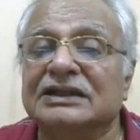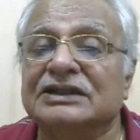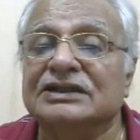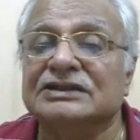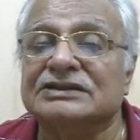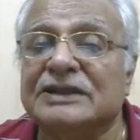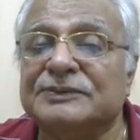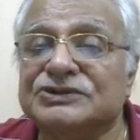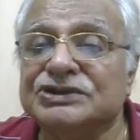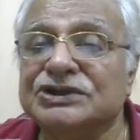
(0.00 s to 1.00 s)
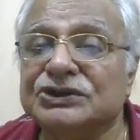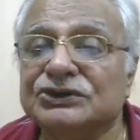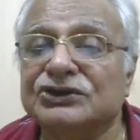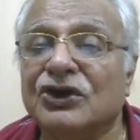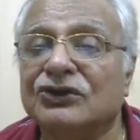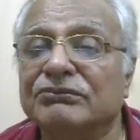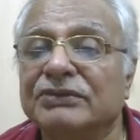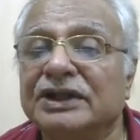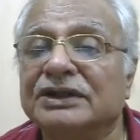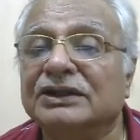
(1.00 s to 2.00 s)
substitute
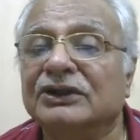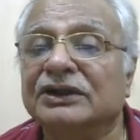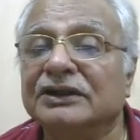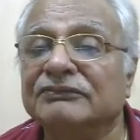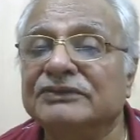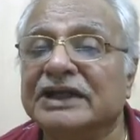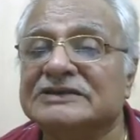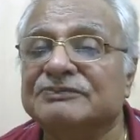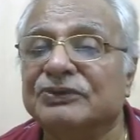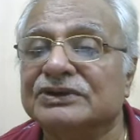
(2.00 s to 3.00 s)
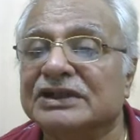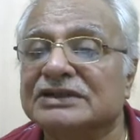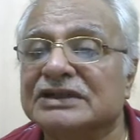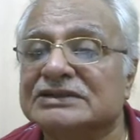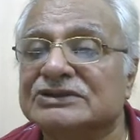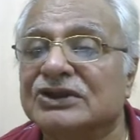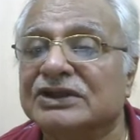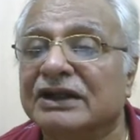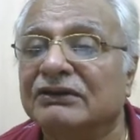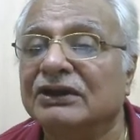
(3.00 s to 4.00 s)
document if the exporter does not have